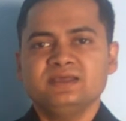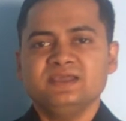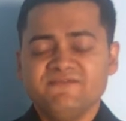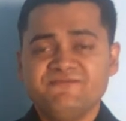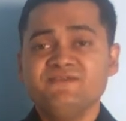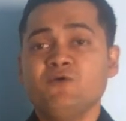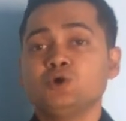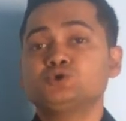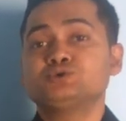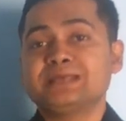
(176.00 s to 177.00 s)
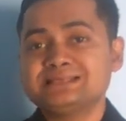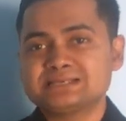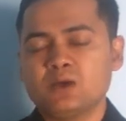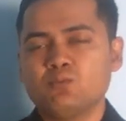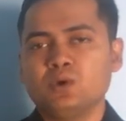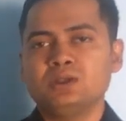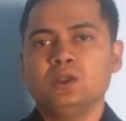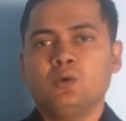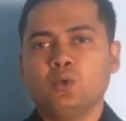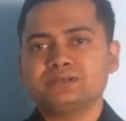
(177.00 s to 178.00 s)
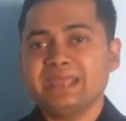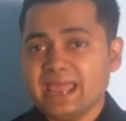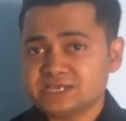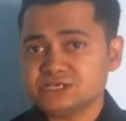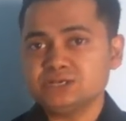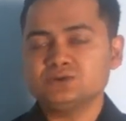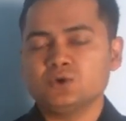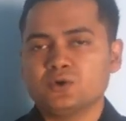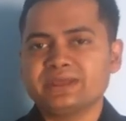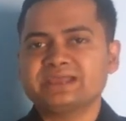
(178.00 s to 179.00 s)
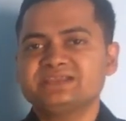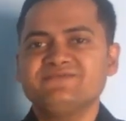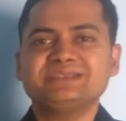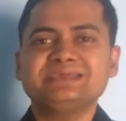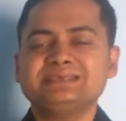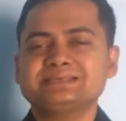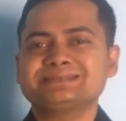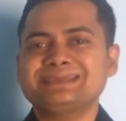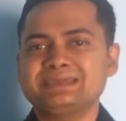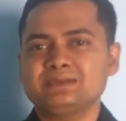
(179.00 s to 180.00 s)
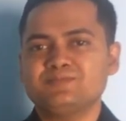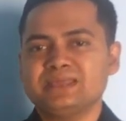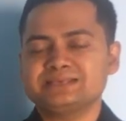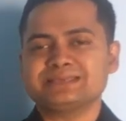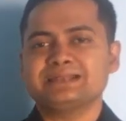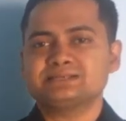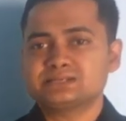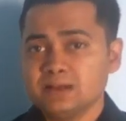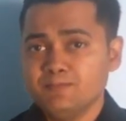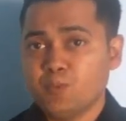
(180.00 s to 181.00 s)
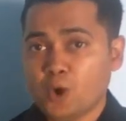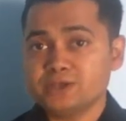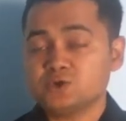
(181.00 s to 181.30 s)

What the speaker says: If we want to tell someone what action or activity is taking place at some point